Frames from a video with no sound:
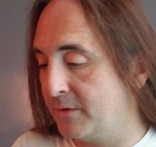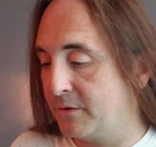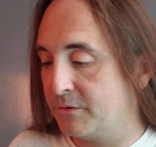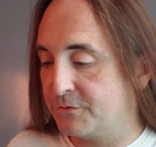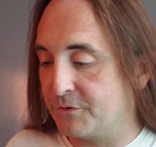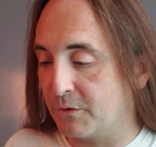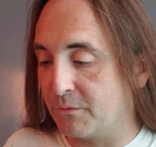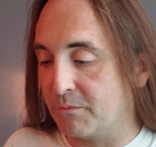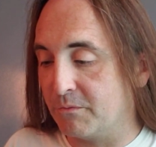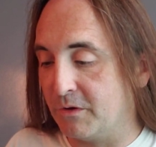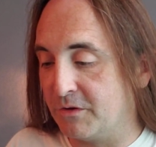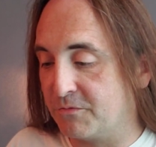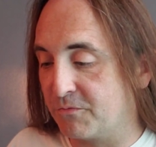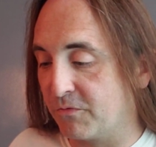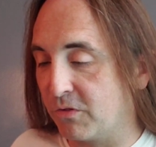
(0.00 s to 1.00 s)
So
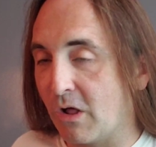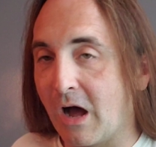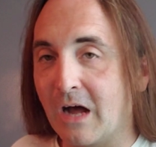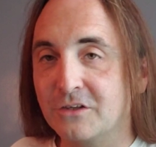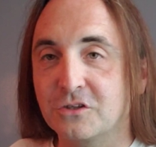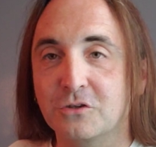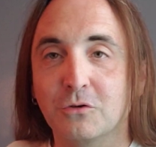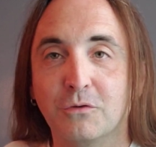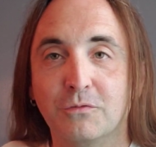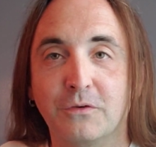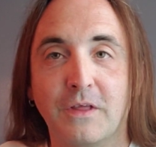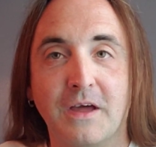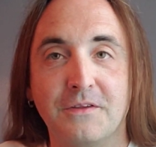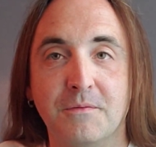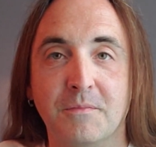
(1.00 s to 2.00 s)
it's logical for
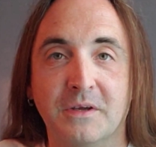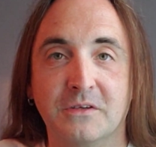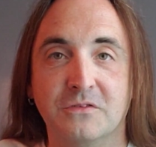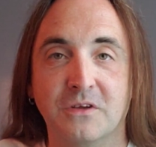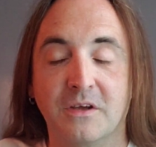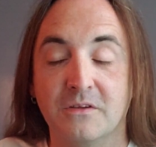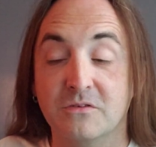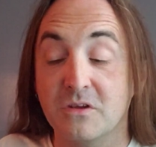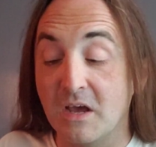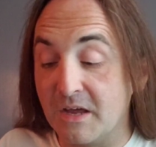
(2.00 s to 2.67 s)
that to make sense.